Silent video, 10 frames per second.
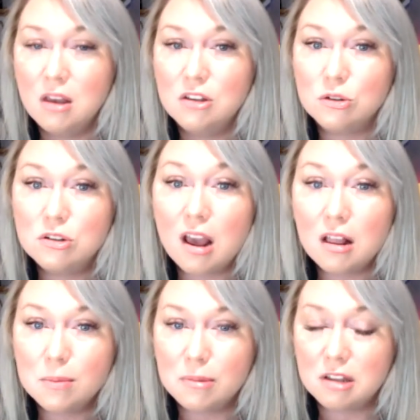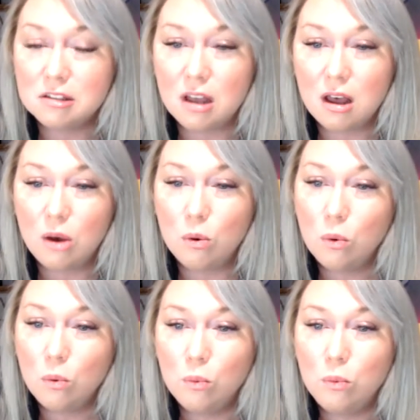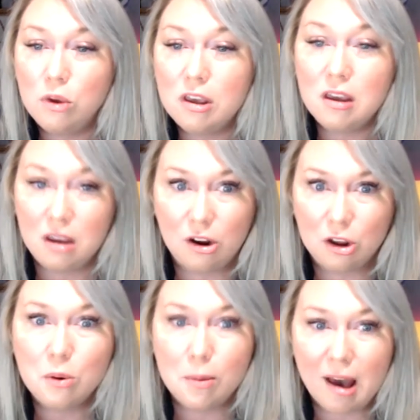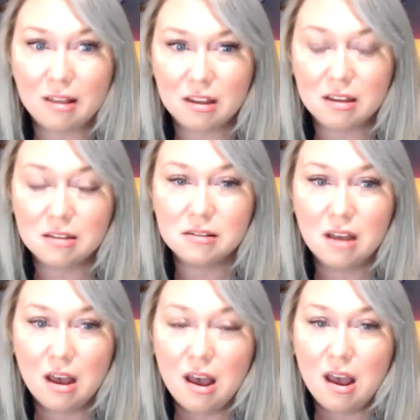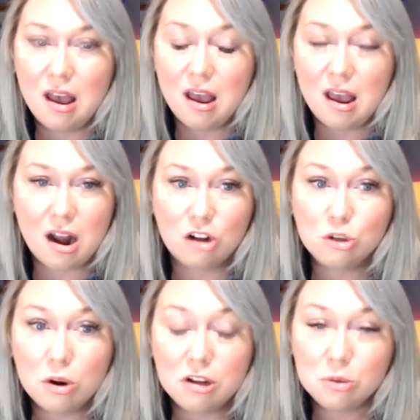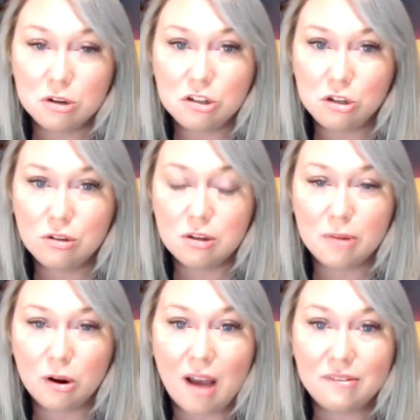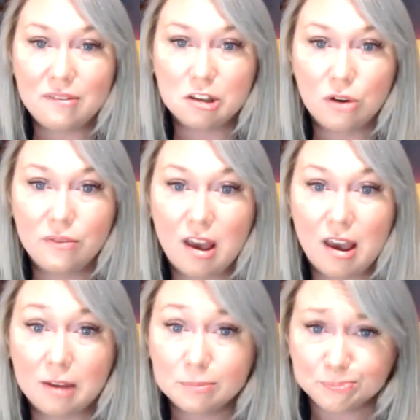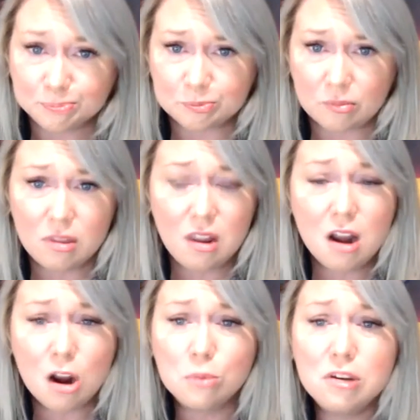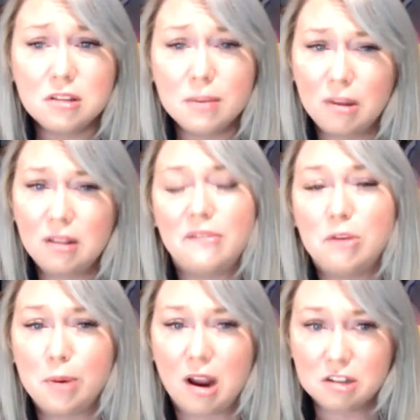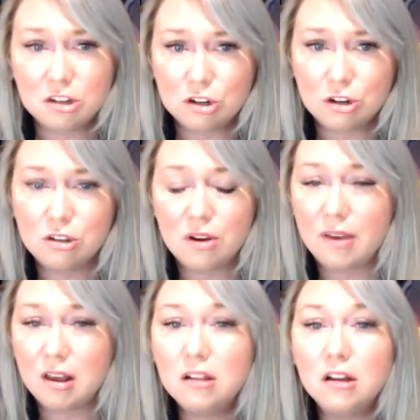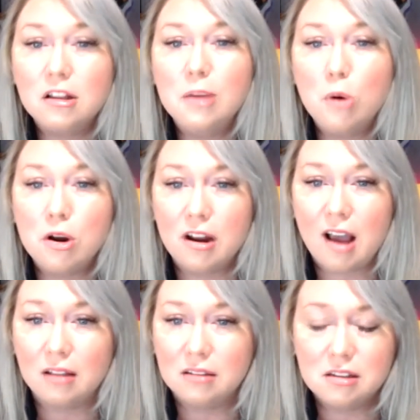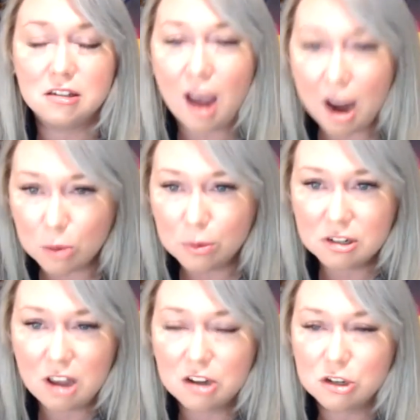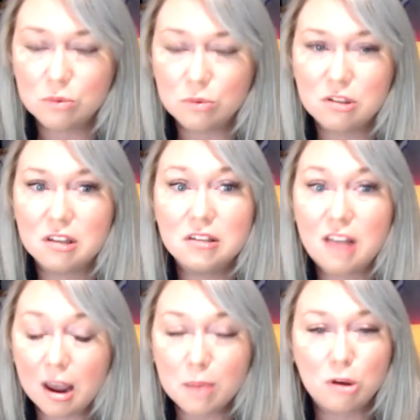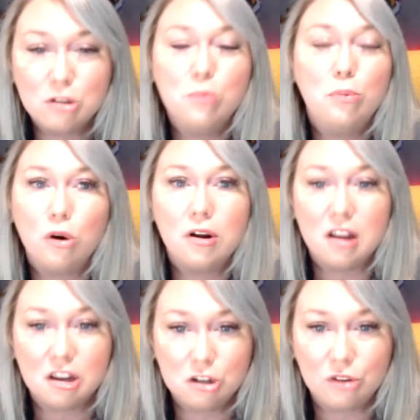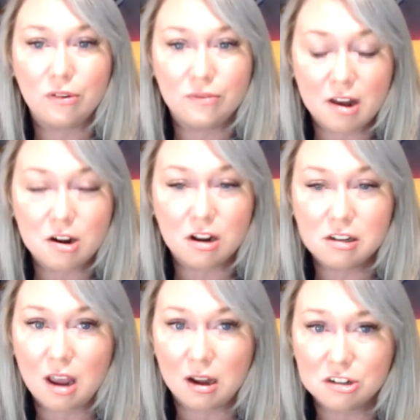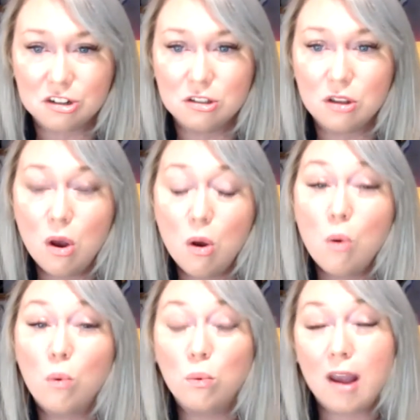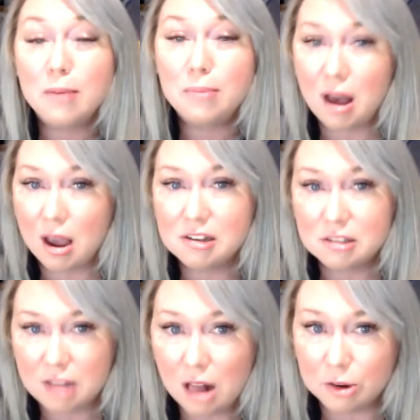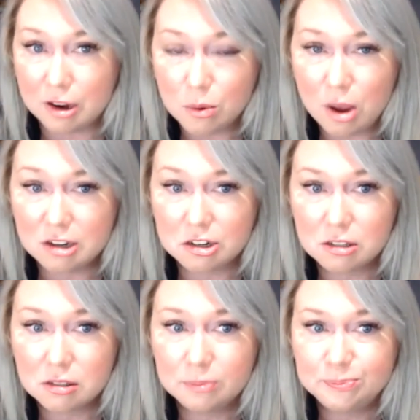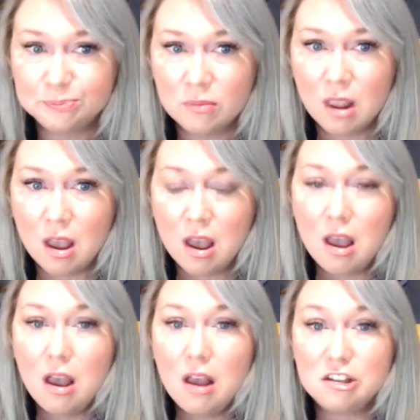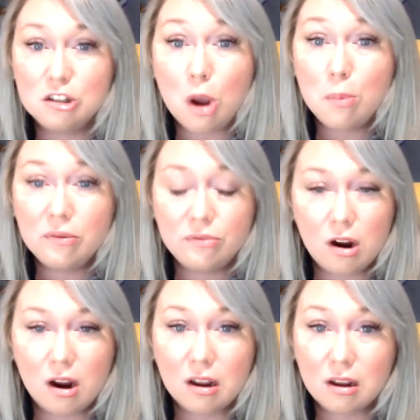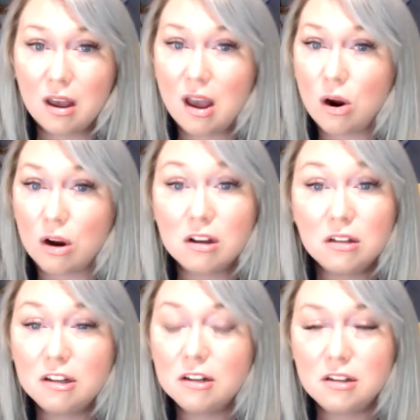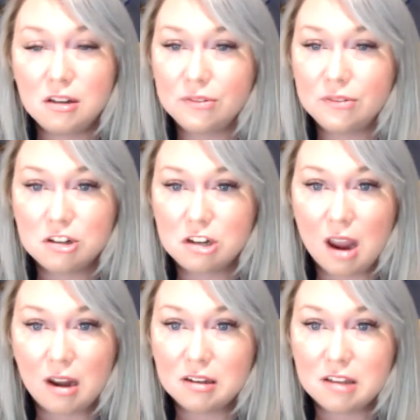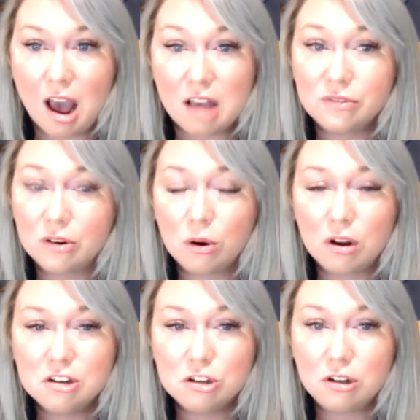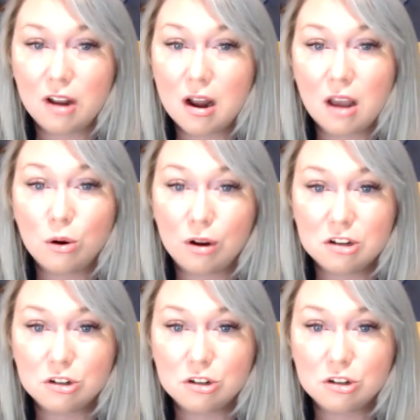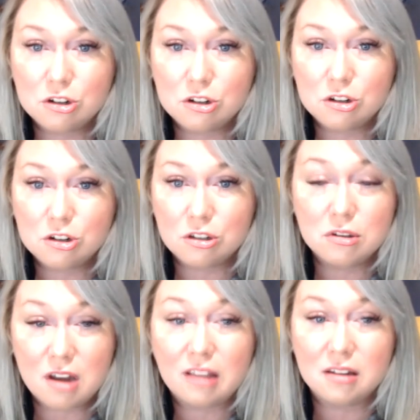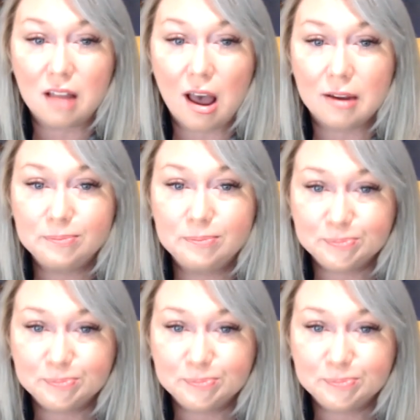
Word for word: So Taylor and Melissa, we hear you about this. And our 2022 demographic survey and our recent mid-level practitioner survey clearly pointed out that title protection was the second most important issue for veterinary technicians, right behind salary and wages. And scope of work are clearly differentiating tasks for credentialed and uncredentialed staff was next in line.